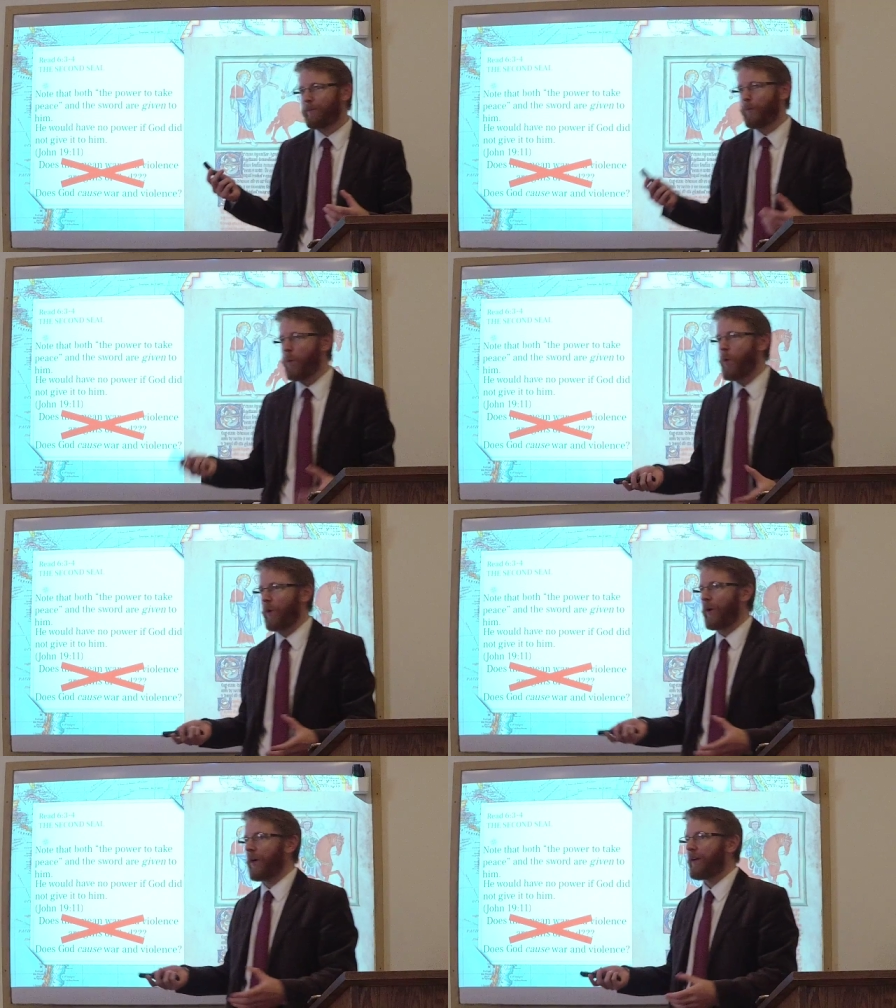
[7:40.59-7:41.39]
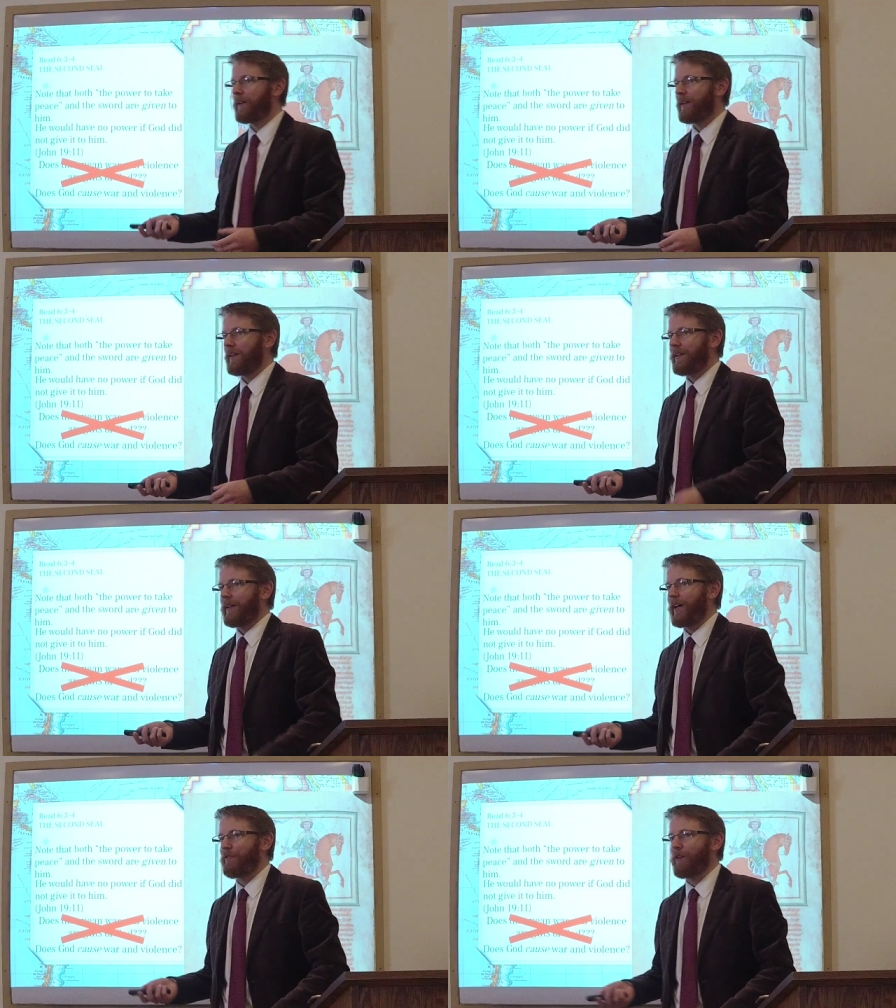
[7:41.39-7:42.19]
war
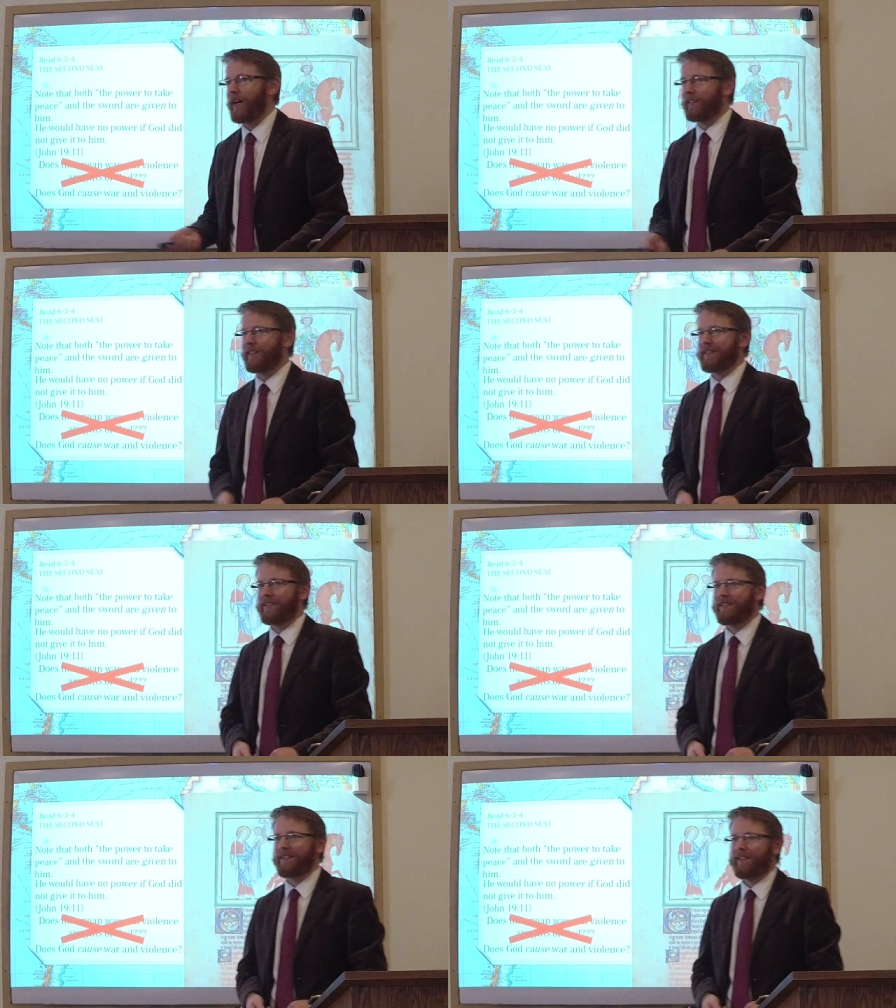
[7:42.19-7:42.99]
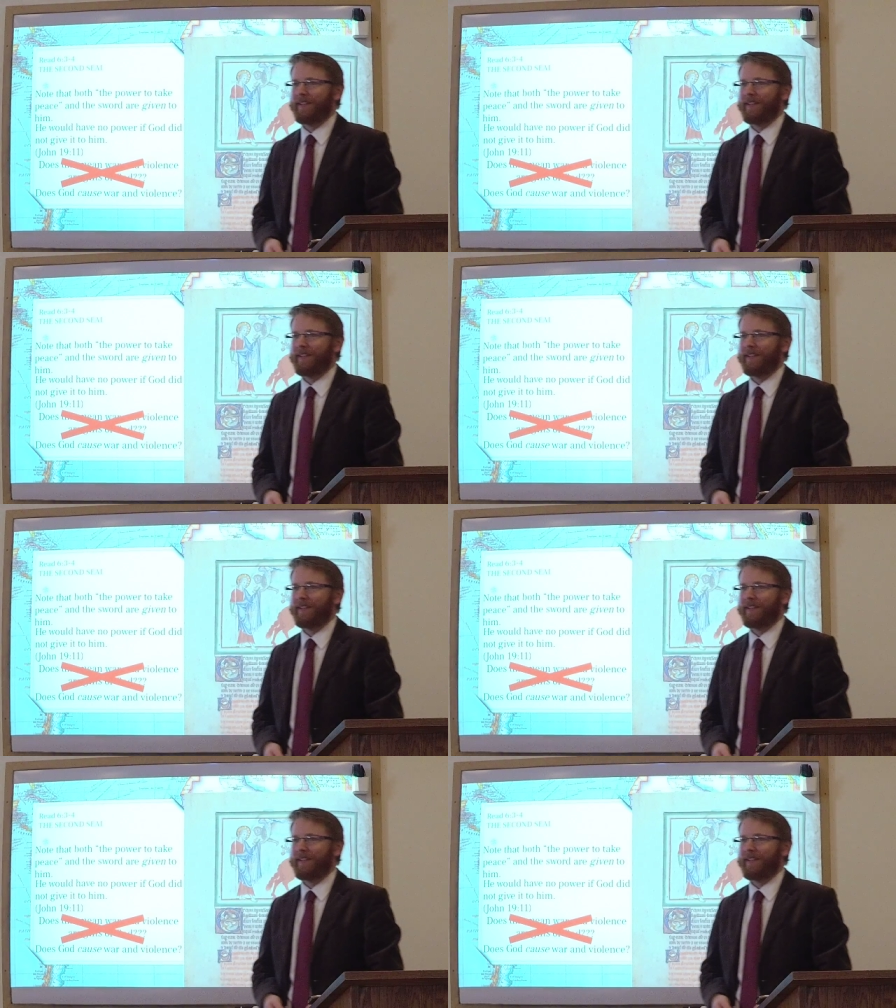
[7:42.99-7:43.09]
and violence?